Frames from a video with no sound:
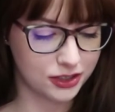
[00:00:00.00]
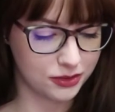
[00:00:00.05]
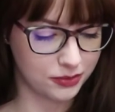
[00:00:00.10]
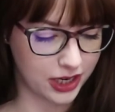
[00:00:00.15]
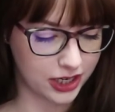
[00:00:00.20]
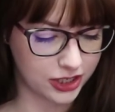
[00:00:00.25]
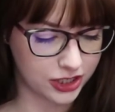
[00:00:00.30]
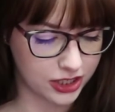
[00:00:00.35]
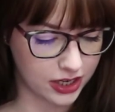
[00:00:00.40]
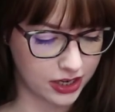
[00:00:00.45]
to
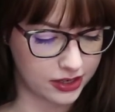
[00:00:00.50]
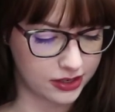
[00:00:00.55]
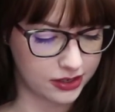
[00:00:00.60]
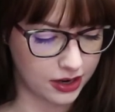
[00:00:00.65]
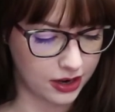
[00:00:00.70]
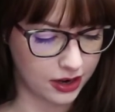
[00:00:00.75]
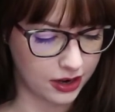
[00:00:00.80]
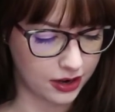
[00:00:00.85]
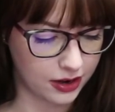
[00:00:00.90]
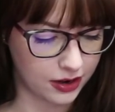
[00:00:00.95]
mention,
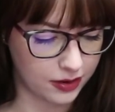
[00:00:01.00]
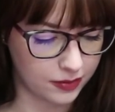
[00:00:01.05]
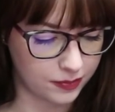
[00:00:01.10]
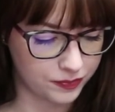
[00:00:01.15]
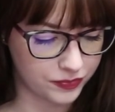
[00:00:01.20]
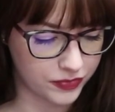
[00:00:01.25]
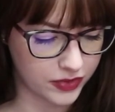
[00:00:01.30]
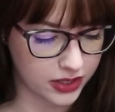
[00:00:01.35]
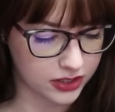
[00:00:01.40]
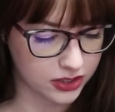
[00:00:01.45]

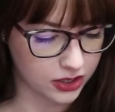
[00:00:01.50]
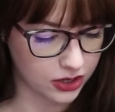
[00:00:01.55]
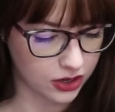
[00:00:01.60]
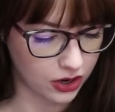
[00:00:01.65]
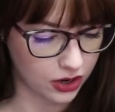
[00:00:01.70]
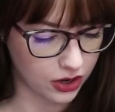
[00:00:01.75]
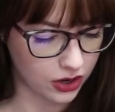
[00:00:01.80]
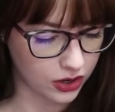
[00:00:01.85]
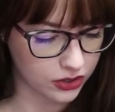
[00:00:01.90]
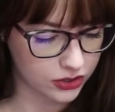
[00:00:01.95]
it's
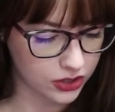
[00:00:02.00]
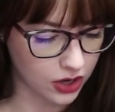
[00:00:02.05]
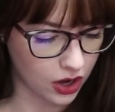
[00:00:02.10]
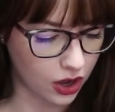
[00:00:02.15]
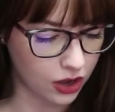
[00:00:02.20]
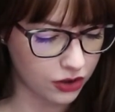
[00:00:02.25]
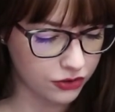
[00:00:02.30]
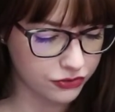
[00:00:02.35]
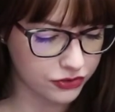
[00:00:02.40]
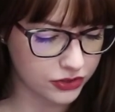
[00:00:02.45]
called
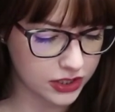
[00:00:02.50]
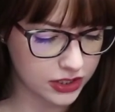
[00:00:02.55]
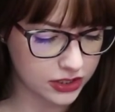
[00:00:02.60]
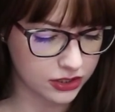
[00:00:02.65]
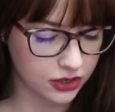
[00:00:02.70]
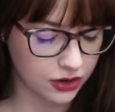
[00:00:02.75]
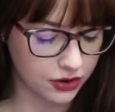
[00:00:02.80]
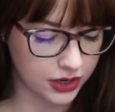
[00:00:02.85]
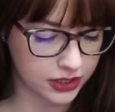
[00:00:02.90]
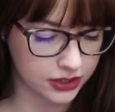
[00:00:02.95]

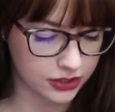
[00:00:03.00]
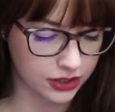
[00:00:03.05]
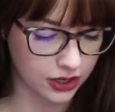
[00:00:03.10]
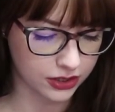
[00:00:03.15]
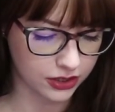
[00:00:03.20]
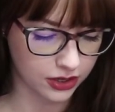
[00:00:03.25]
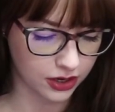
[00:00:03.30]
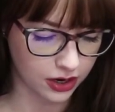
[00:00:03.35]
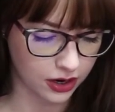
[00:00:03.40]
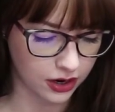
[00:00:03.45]

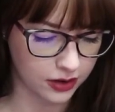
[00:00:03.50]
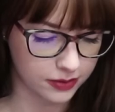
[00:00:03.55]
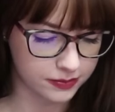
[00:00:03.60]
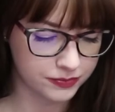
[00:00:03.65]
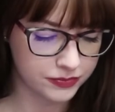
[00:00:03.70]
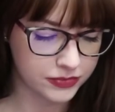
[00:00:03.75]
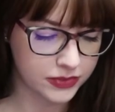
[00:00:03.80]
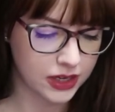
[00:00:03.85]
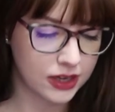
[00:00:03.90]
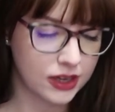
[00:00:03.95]

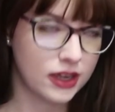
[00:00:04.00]
allfreesewing.com,